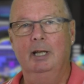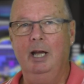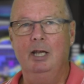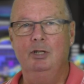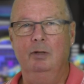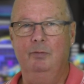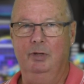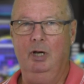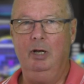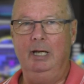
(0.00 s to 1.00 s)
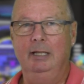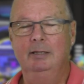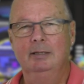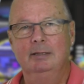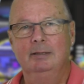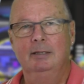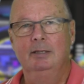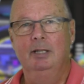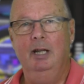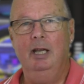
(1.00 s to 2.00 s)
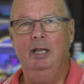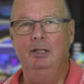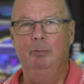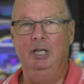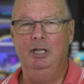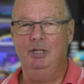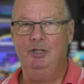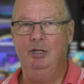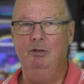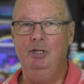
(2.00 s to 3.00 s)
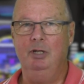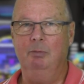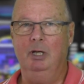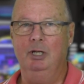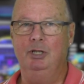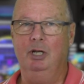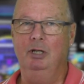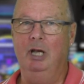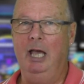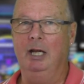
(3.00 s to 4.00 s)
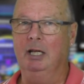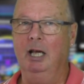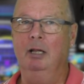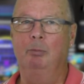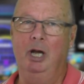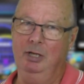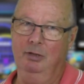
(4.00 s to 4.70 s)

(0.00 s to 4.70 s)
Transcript: G'day, John for The Hot End. Today in the beginner series I'm going to show you how to calibrate